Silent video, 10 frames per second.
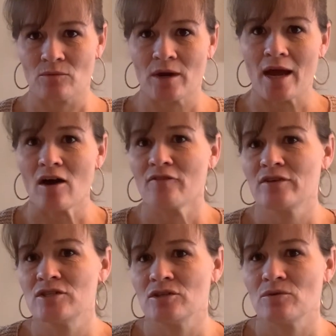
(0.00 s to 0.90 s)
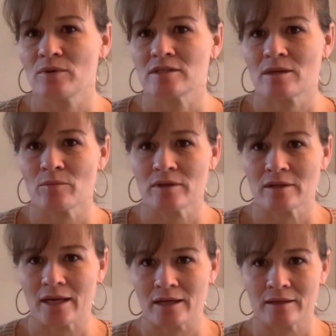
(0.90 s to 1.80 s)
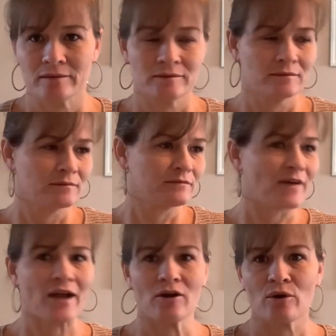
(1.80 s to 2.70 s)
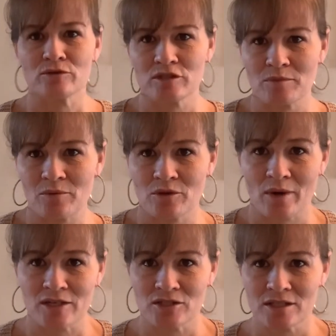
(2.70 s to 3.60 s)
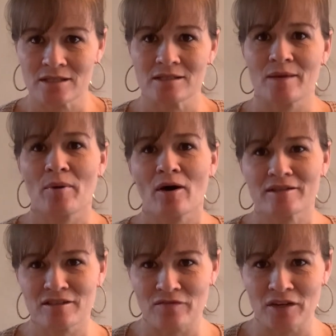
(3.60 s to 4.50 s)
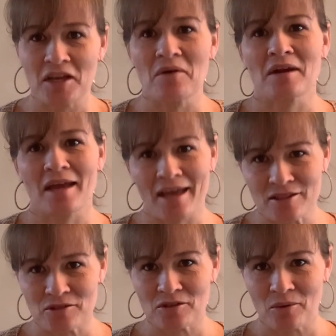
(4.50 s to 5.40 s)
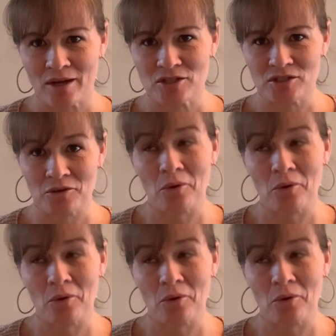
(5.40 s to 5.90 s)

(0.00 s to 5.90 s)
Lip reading: What I often do when someone fire hoses me with questions is I pause the video and I answer the question,